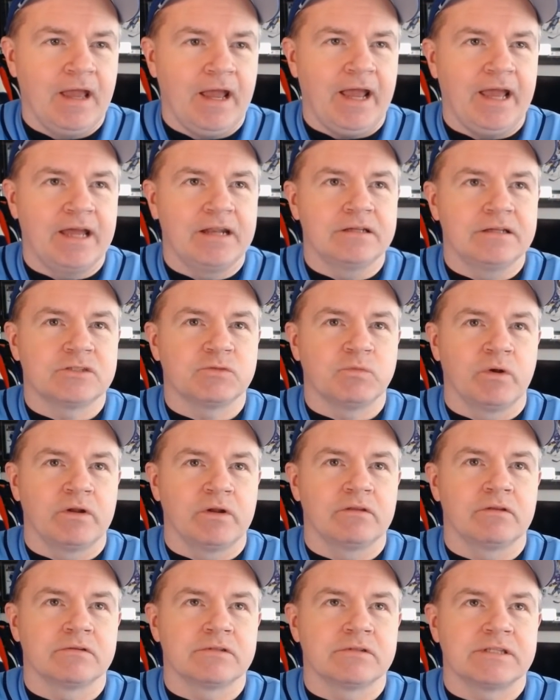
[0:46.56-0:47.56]
And it's one
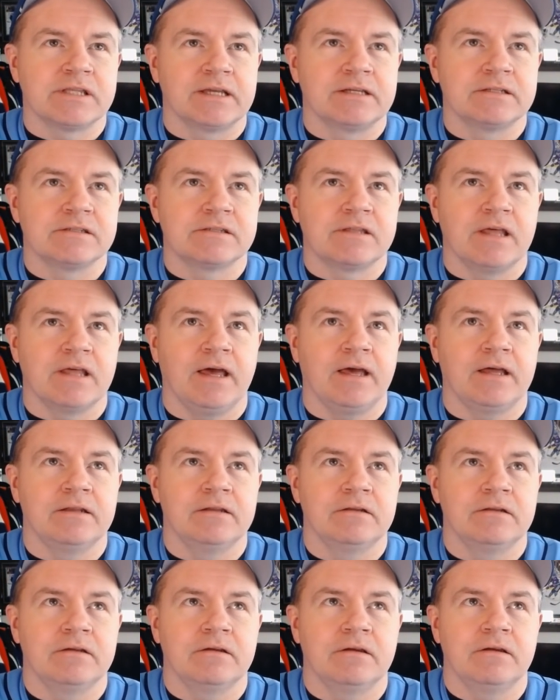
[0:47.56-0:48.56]
of those things that
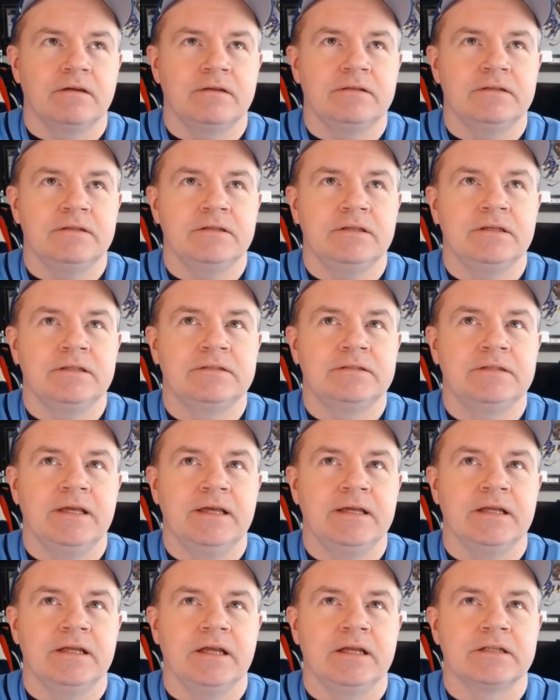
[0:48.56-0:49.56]

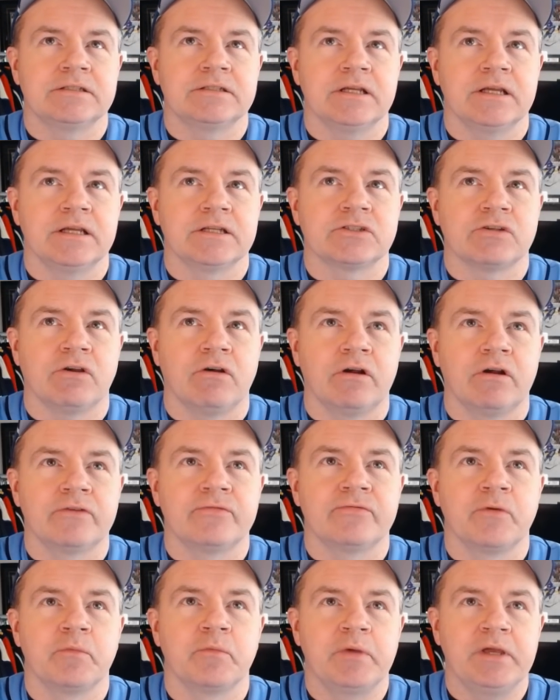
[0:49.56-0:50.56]
it's hard
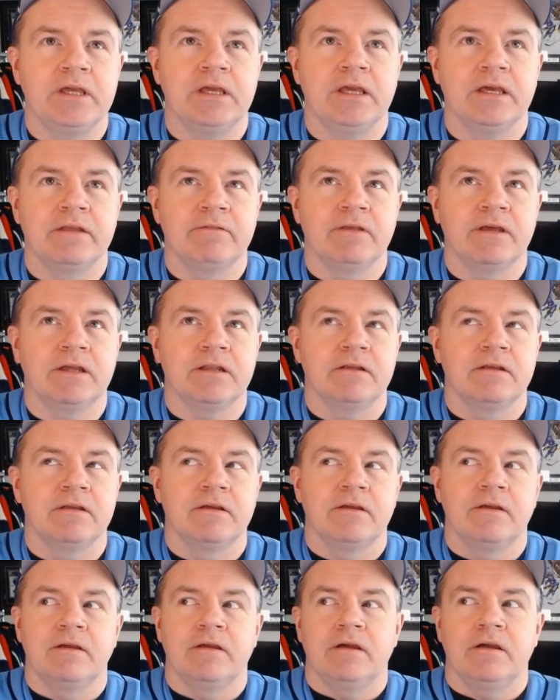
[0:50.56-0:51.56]
for me in that
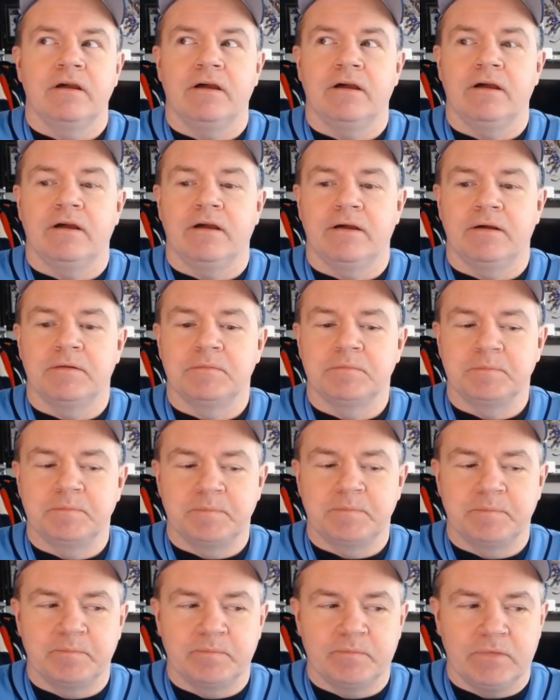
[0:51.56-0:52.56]

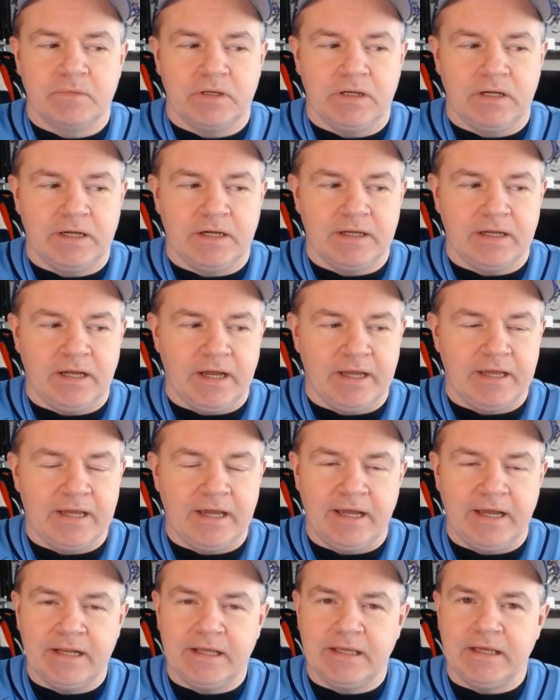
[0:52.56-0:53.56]
I
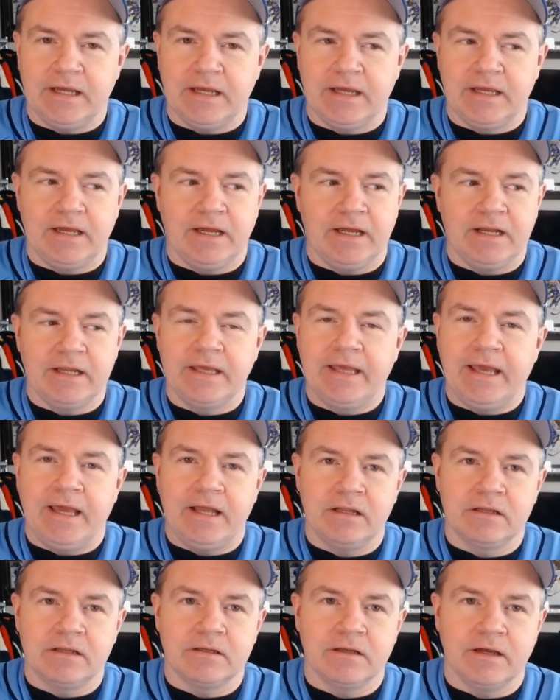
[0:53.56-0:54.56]
kind of get
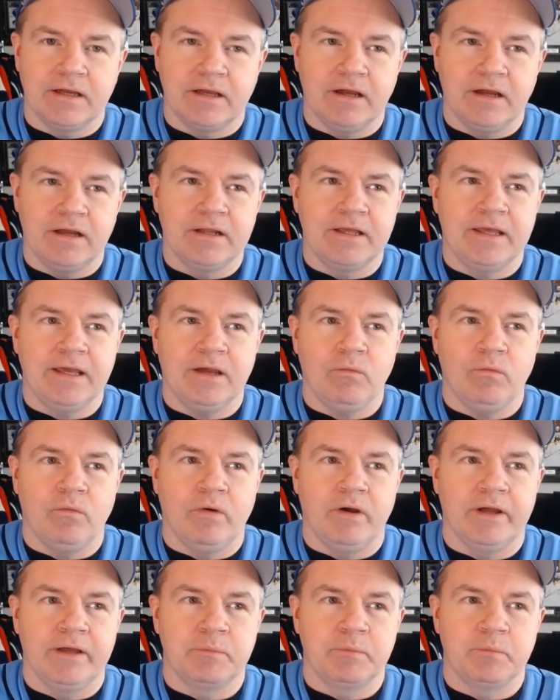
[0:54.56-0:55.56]
it. I kind of get
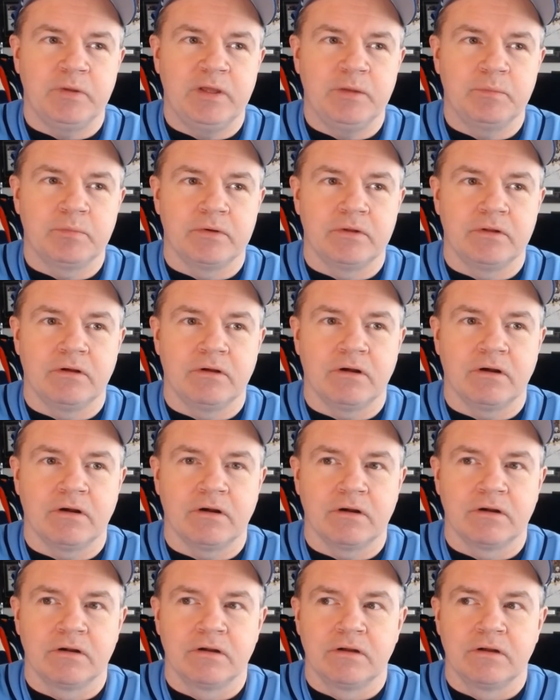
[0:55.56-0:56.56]
why people
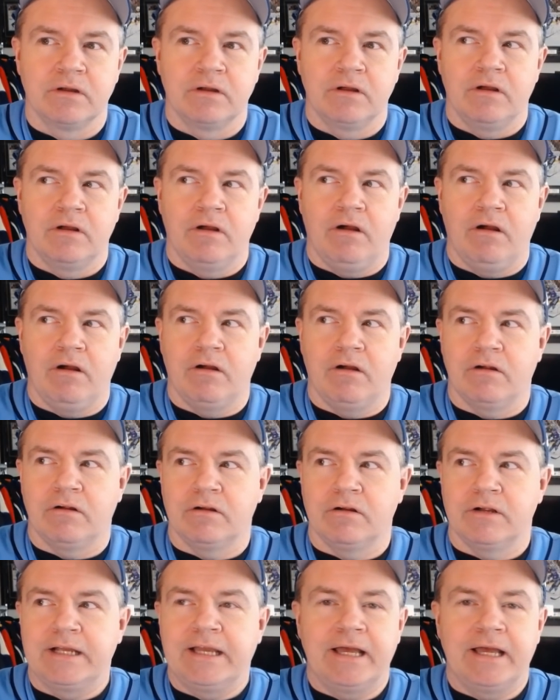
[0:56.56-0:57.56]

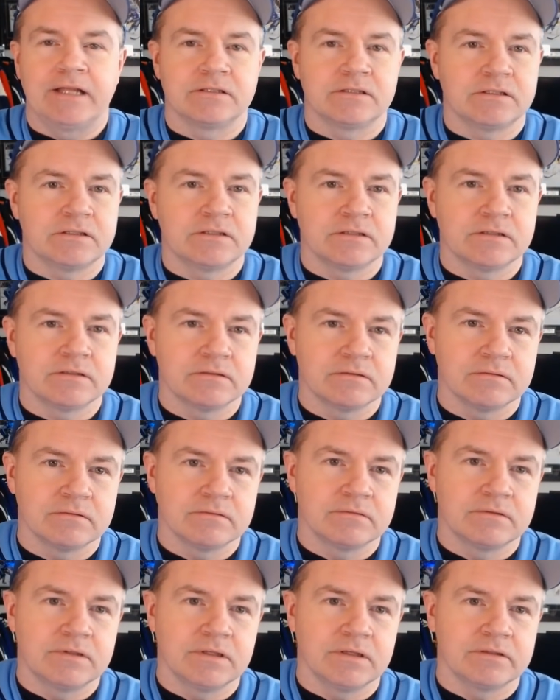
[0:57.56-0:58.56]
are against
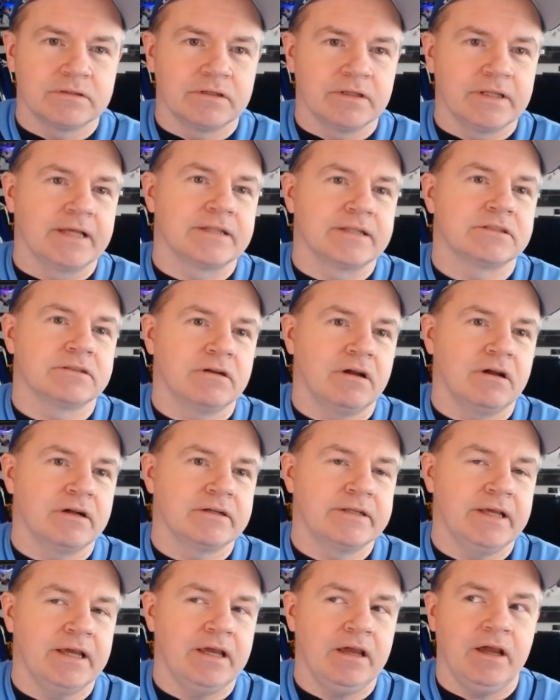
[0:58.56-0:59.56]
the Let's Talk
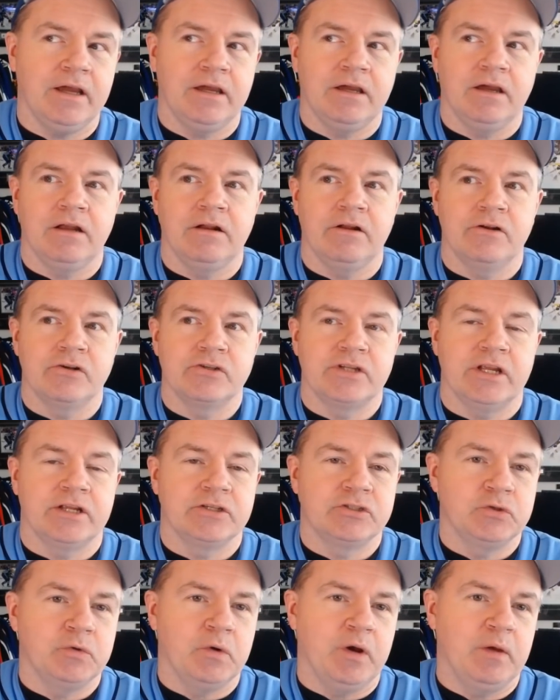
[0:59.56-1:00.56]
Day. I kind of understand
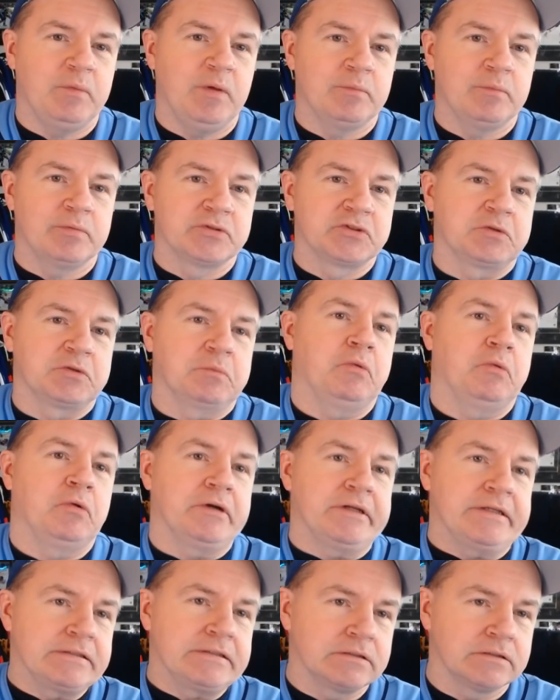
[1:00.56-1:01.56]
too why people support
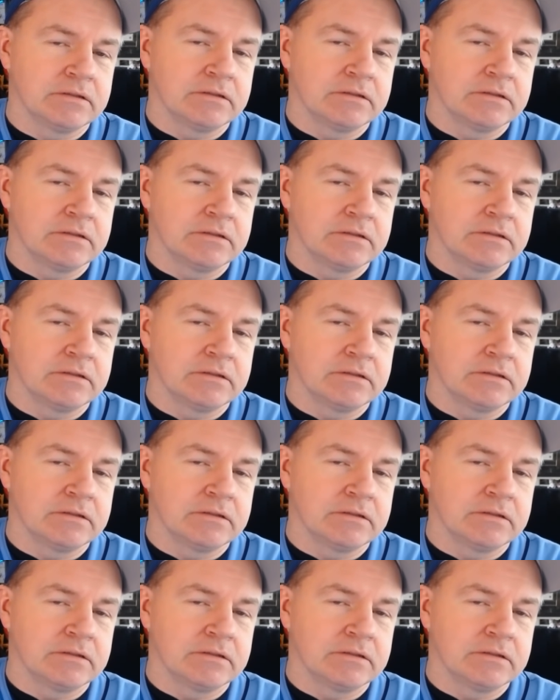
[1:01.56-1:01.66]
it.